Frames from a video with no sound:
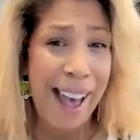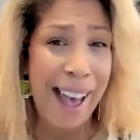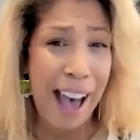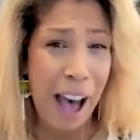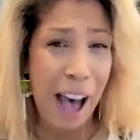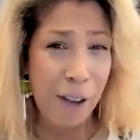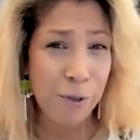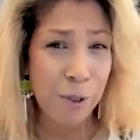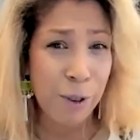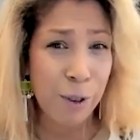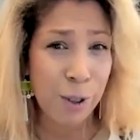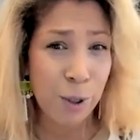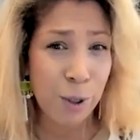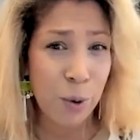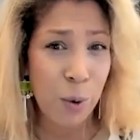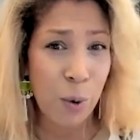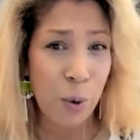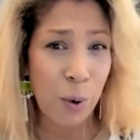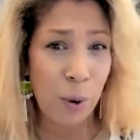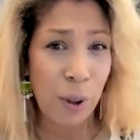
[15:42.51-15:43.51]
after
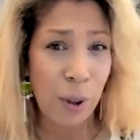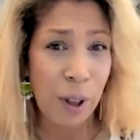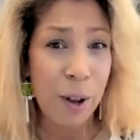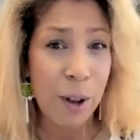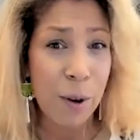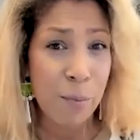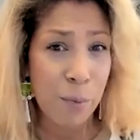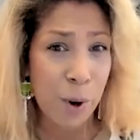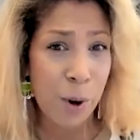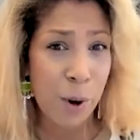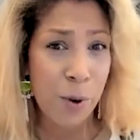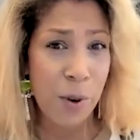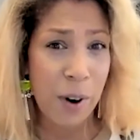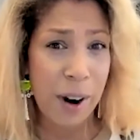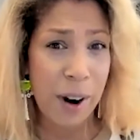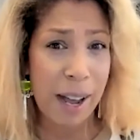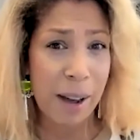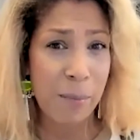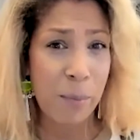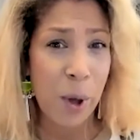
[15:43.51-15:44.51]
school
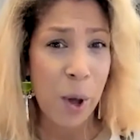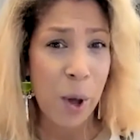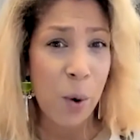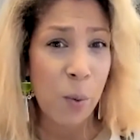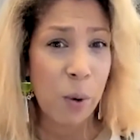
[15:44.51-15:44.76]
program,